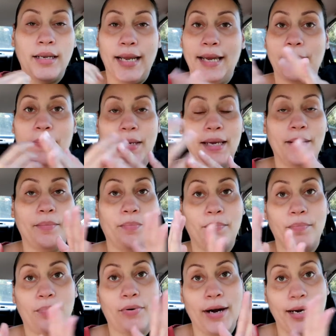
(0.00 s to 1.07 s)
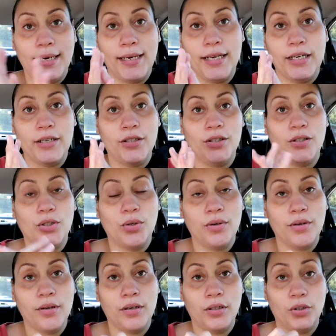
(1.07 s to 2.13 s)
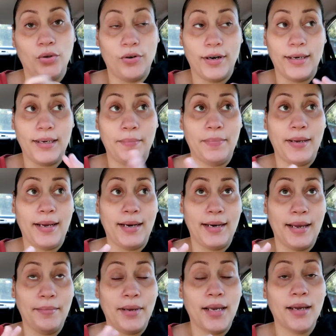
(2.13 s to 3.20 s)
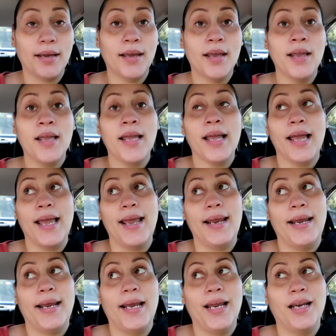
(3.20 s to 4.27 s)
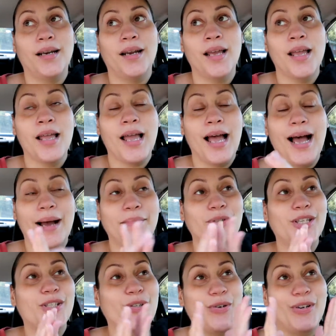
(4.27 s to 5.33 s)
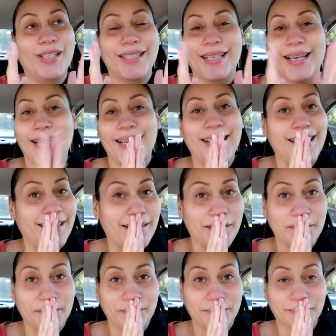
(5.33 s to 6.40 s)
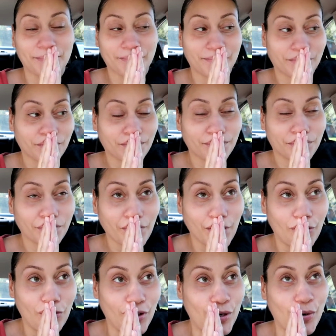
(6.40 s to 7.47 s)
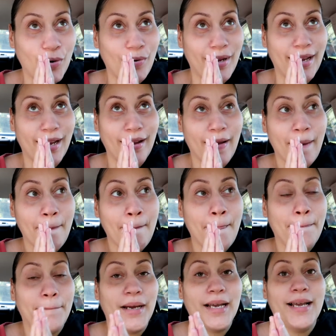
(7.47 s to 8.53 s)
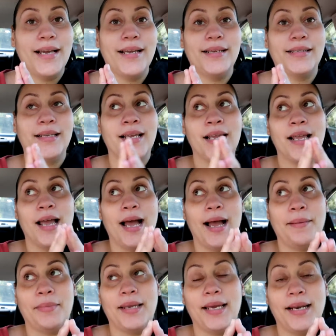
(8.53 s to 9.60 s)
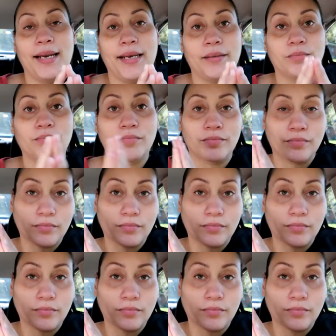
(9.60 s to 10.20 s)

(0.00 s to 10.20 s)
like being pregnant during the pandemic. And I'm just going to say this real quick, because I'm getting